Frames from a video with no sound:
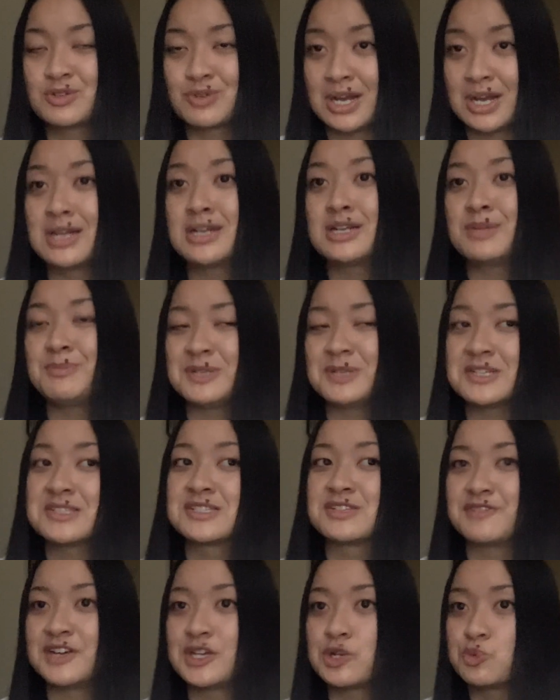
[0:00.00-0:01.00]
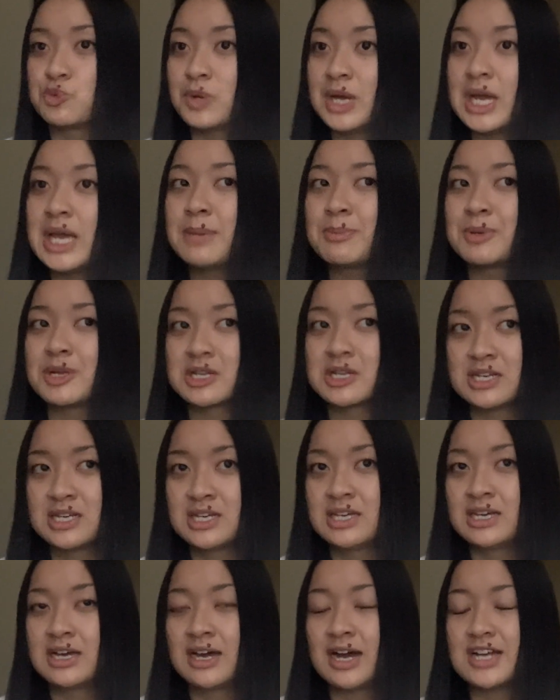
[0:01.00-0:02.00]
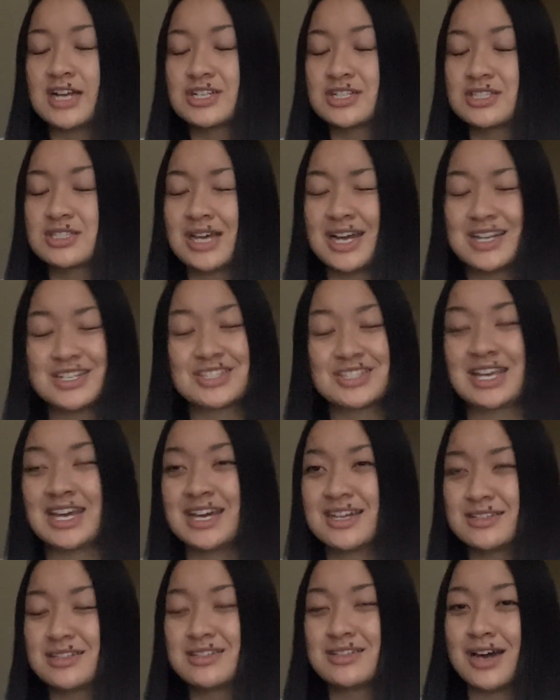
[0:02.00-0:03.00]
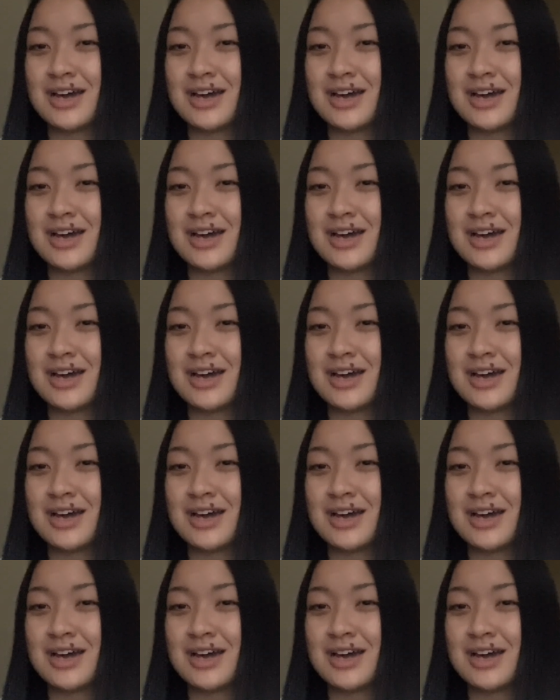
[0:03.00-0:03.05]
Granted, it begins to fade away, but I just can't